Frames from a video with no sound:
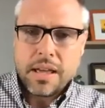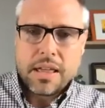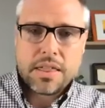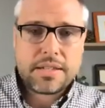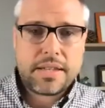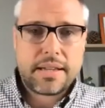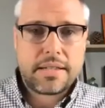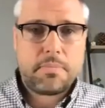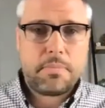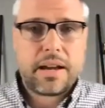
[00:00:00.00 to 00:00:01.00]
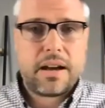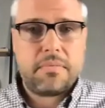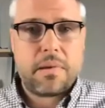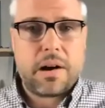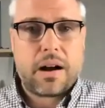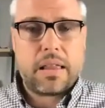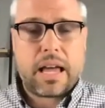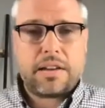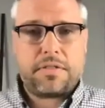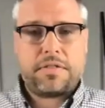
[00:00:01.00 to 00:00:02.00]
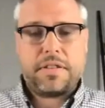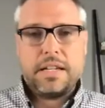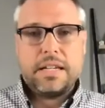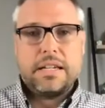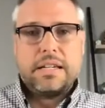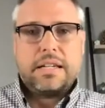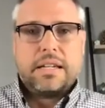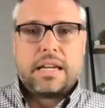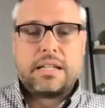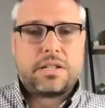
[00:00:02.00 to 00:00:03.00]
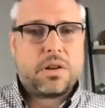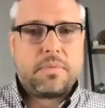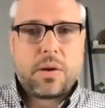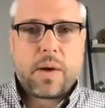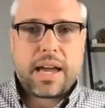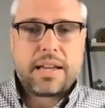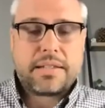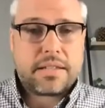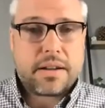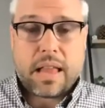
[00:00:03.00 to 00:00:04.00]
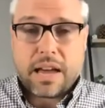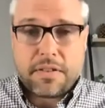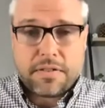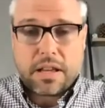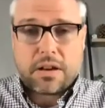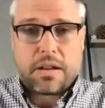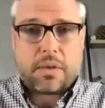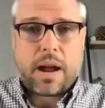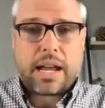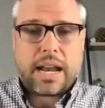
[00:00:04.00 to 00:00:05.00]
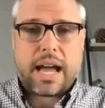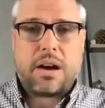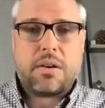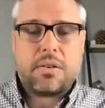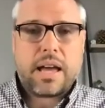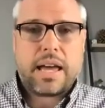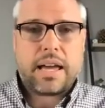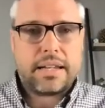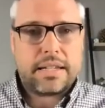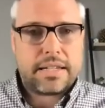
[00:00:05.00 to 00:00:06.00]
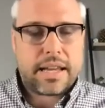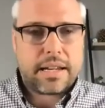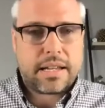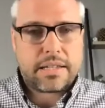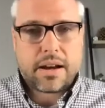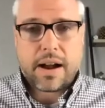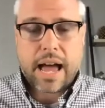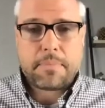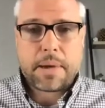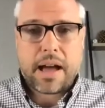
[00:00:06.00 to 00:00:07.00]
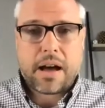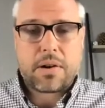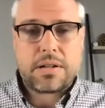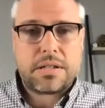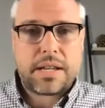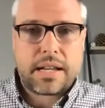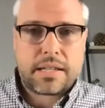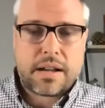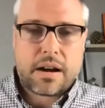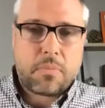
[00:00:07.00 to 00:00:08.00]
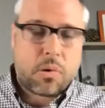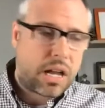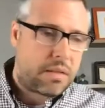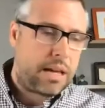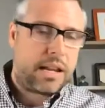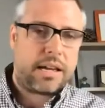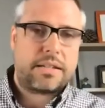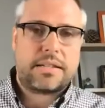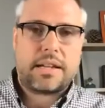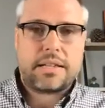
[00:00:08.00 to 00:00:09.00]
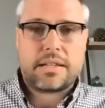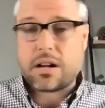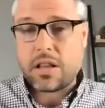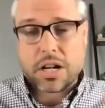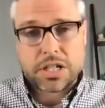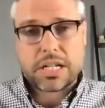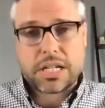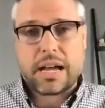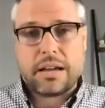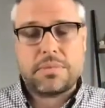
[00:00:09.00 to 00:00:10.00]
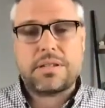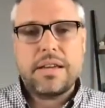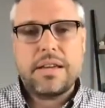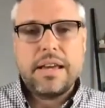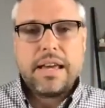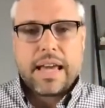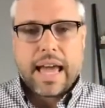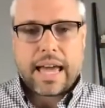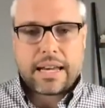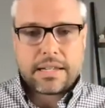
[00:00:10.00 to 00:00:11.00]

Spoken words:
this has become our life in so many ways. It's our life literally right now. And it's our happy hours and it's our morning meetings and it's our lunch times. And